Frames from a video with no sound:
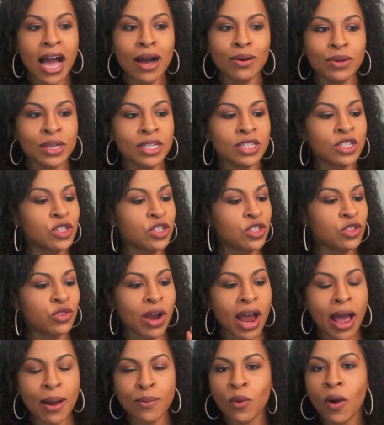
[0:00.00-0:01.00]
I went to just
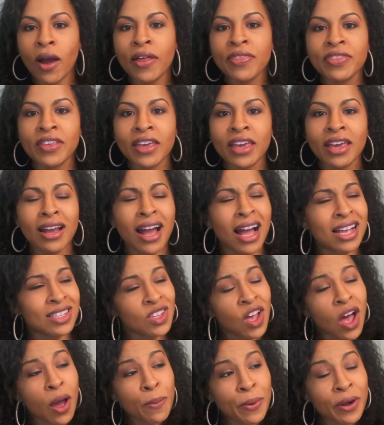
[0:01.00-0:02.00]
grab one thing. I
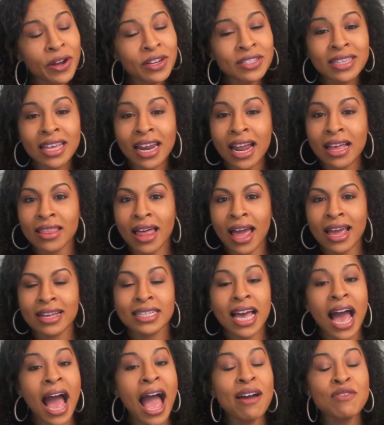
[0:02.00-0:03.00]
saw a purse that I
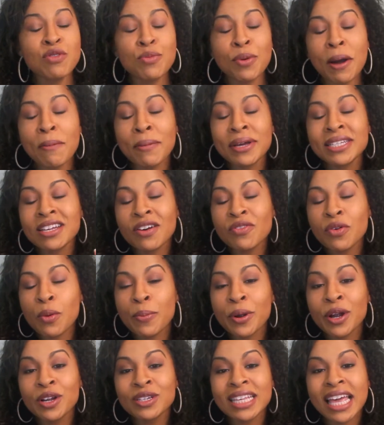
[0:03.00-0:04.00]
liked. I haven't bought myself a
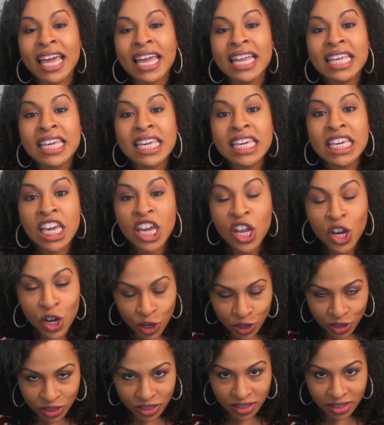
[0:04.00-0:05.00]
purse in
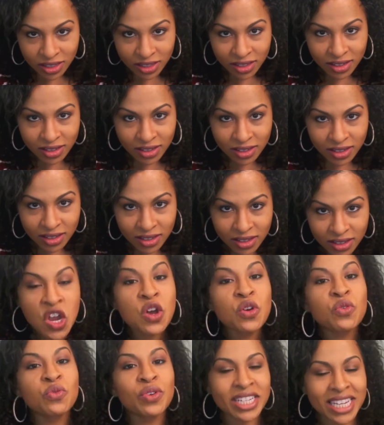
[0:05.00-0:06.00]
years.
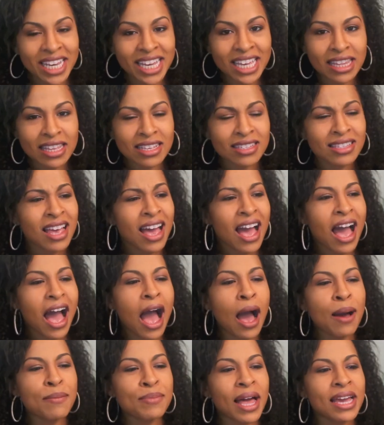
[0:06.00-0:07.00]
Ridiculous.
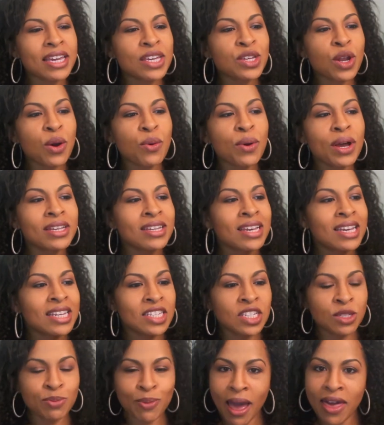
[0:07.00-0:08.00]
I'm like, you know what?
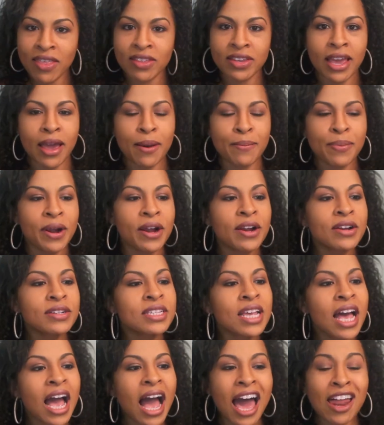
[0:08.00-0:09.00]
Just buy the damn
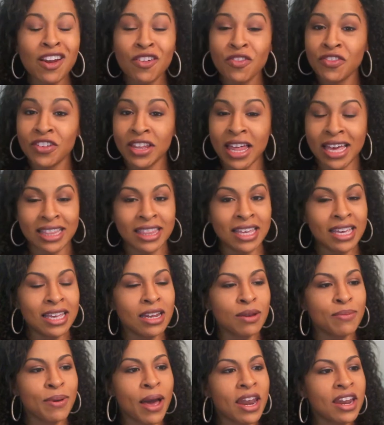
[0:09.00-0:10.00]
purse. I don't feel like
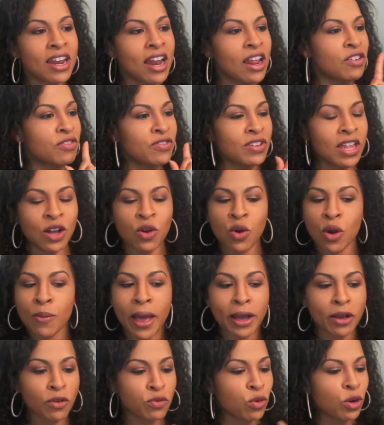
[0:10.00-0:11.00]
thinking about it. I don't feel like going
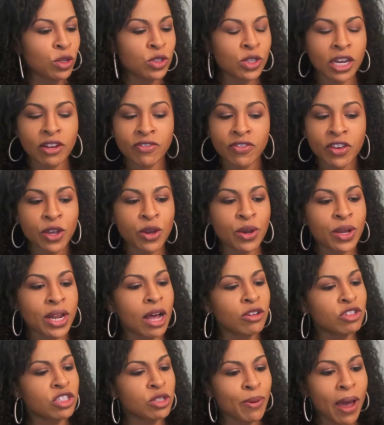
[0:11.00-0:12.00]
back and forth trying to figure it
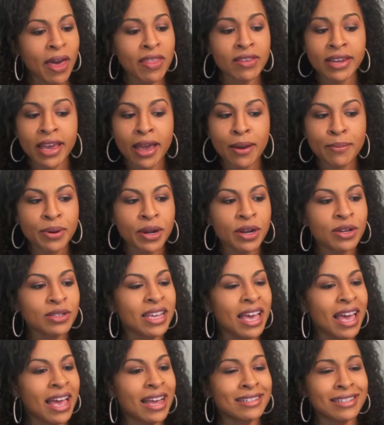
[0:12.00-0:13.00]
out. Just buy the damn
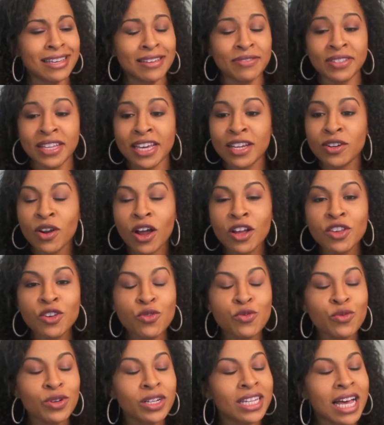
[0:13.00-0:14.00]
purse, and if later on
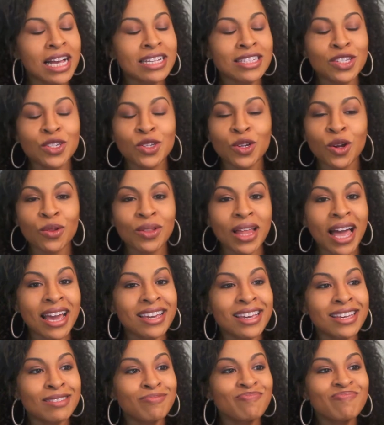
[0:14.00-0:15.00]
you realize that you don't
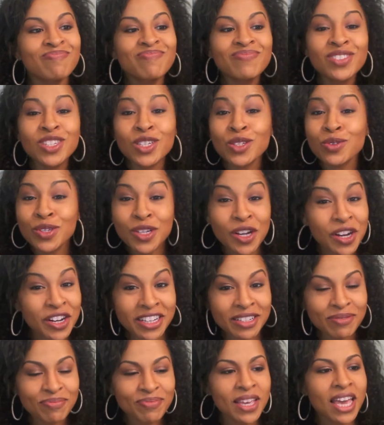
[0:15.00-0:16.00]
like it, just
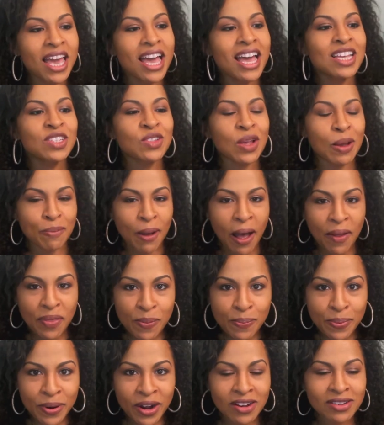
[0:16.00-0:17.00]
return it. So I bought
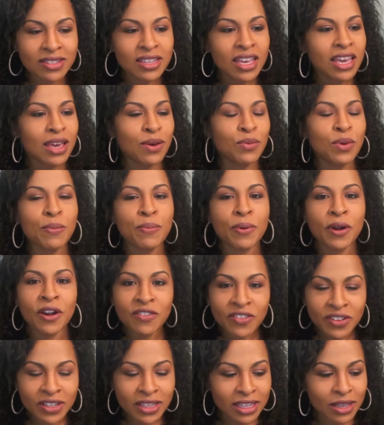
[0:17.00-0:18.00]
the purse. It went
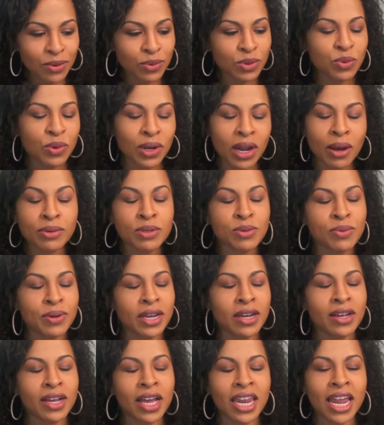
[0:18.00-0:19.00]
perfectly with what I was
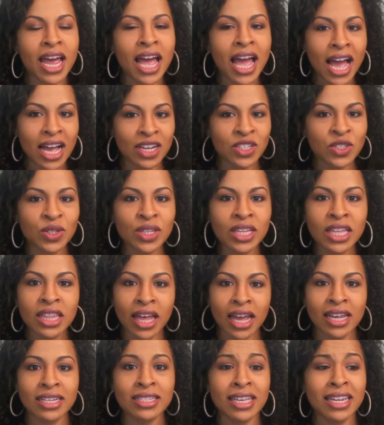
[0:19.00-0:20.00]
wearing, and I actually
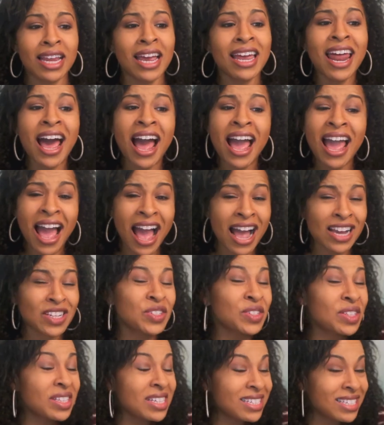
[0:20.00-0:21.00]
liked it, and I
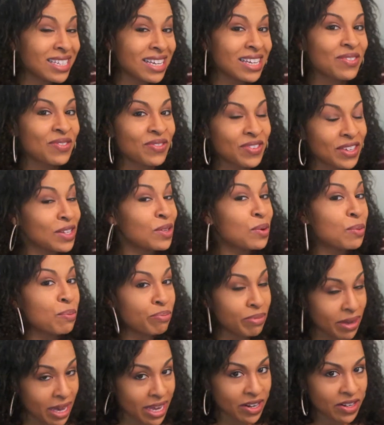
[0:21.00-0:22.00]
actually did feel
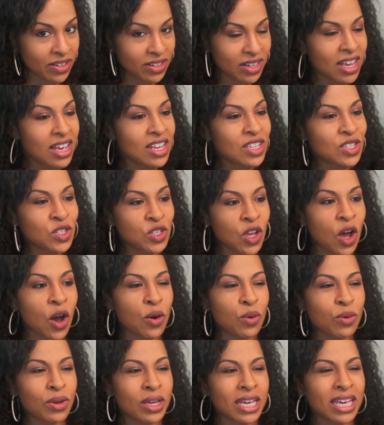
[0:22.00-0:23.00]
better.
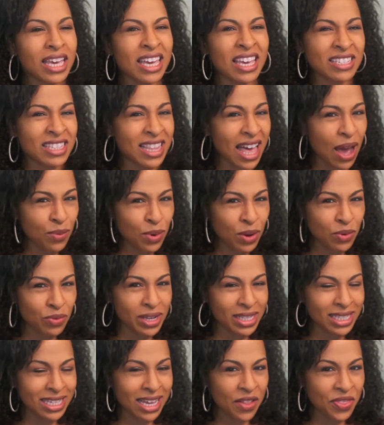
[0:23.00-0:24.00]
So is that what
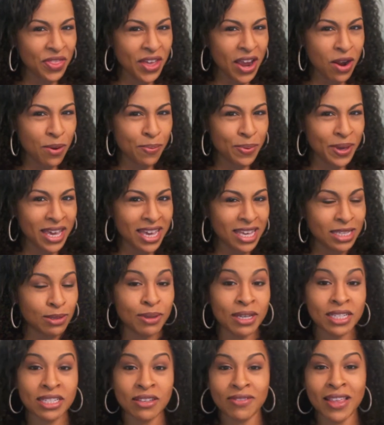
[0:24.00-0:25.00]
retail therapy is?
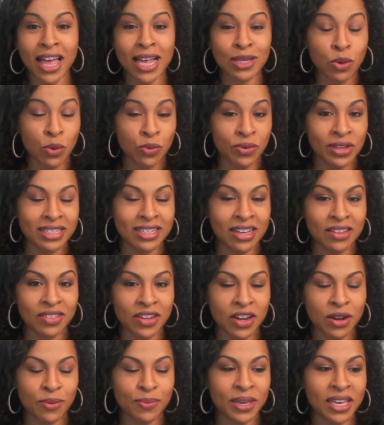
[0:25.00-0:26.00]
Because if that's what retail
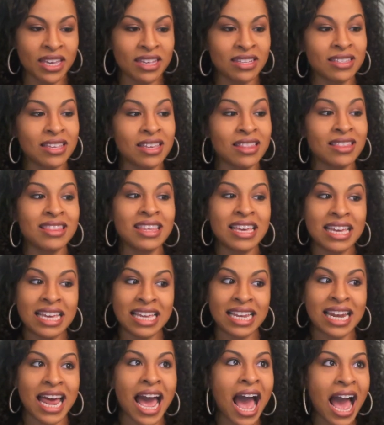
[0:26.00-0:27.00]
therapy is, and
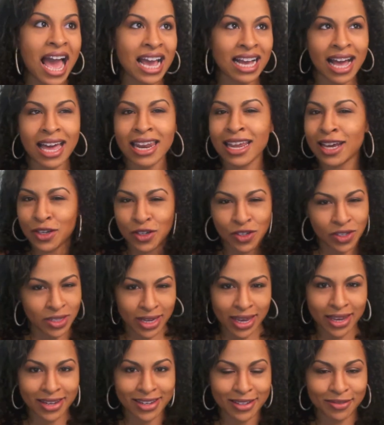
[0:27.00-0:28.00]
then I kind of
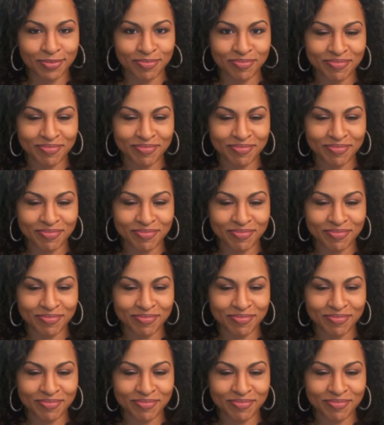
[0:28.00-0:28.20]
understand it.